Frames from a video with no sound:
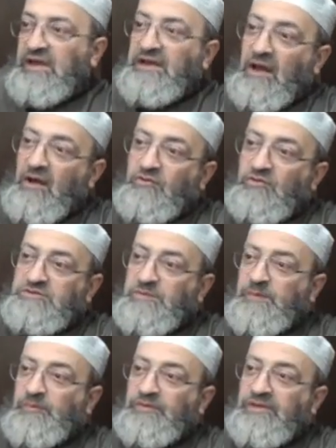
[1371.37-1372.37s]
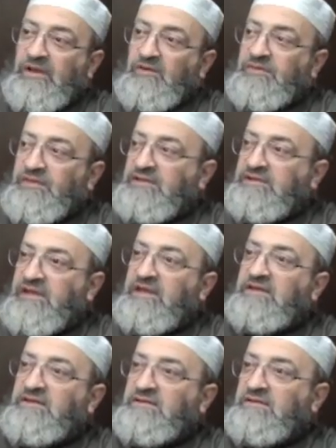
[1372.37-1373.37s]
and how those people now they
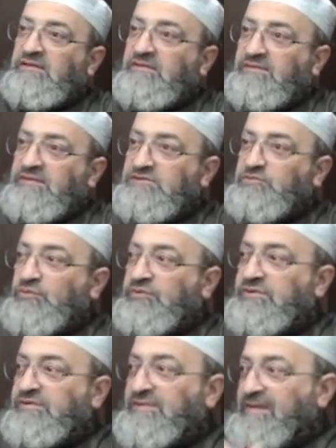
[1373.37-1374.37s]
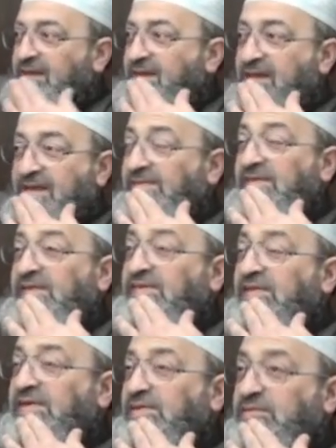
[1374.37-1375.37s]
take this word,
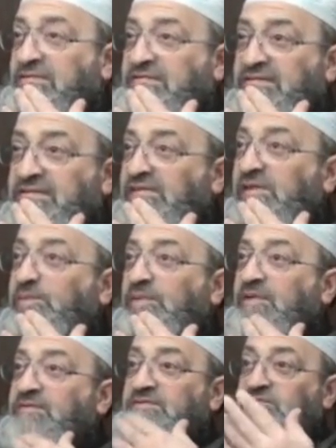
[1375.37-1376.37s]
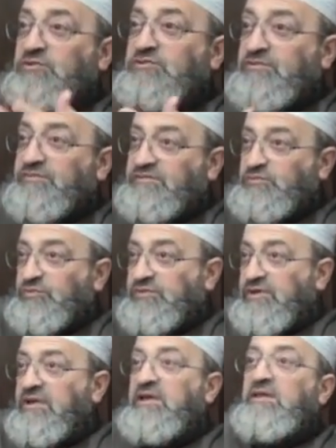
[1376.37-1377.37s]
they believe the source of this word.
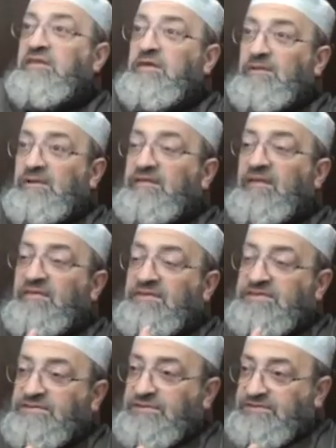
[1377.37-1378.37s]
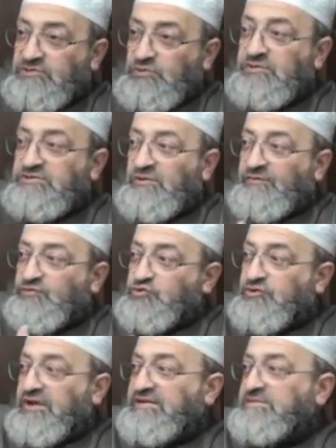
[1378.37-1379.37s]
They believe that the source of
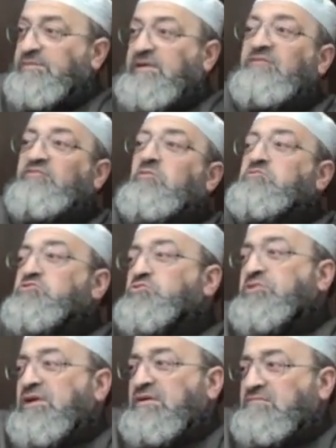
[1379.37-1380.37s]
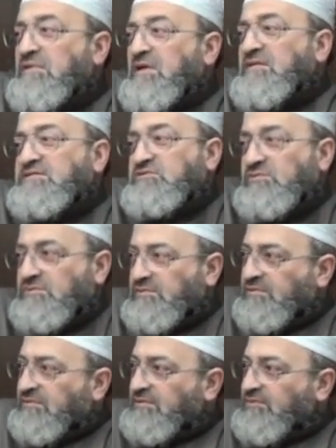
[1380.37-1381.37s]
Judaism came from Judah, and that's all,
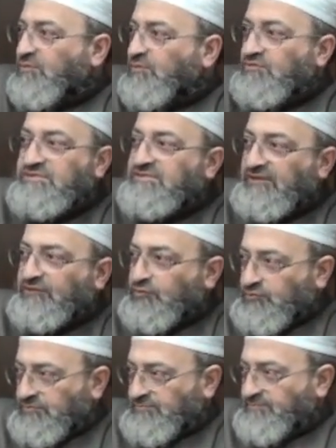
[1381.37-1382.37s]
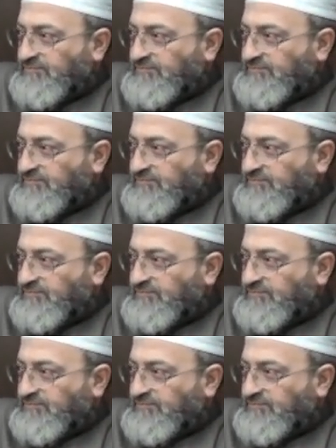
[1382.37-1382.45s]
which is not true.